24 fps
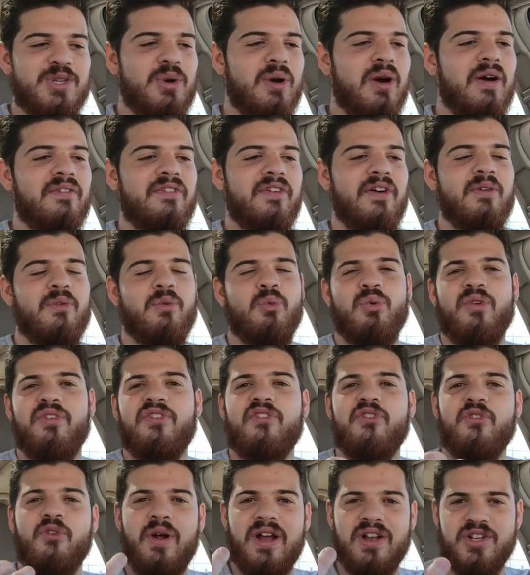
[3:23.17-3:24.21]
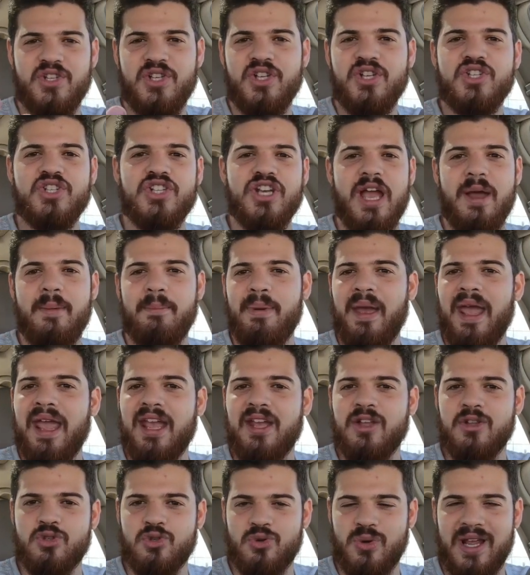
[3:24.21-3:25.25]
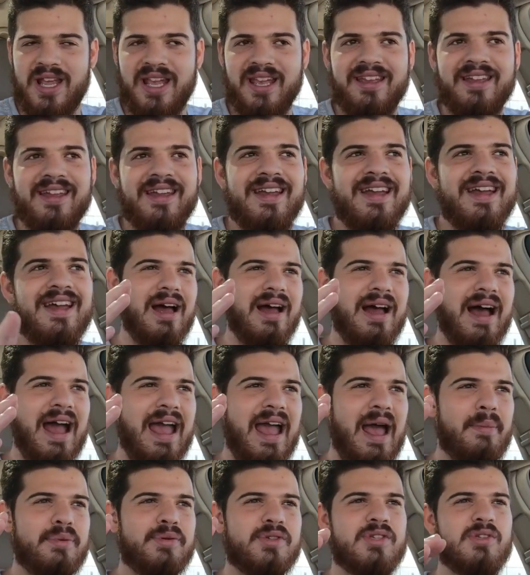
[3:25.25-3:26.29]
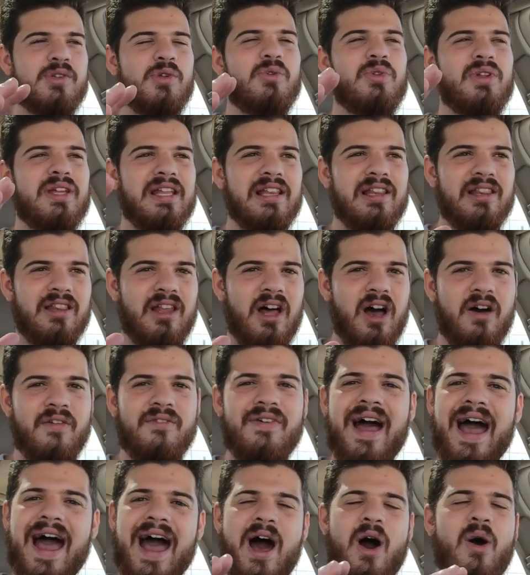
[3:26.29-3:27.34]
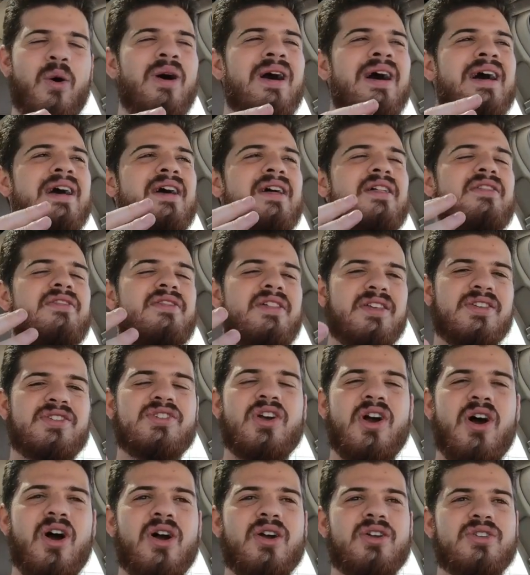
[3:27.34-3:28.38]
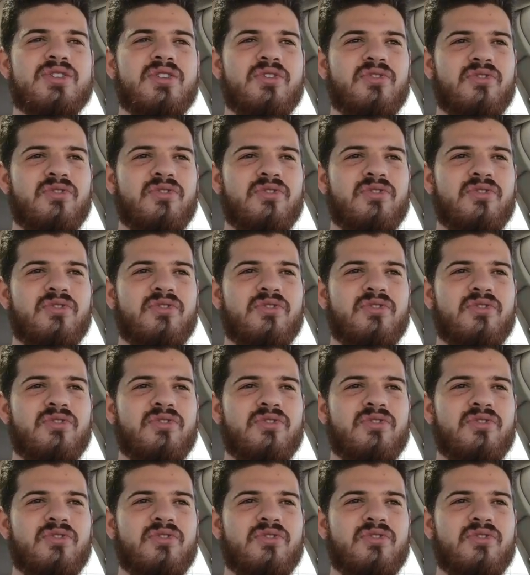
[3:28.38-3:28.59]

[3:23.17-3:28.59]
you of a refreshing champagne drink. I absolutely love how this car's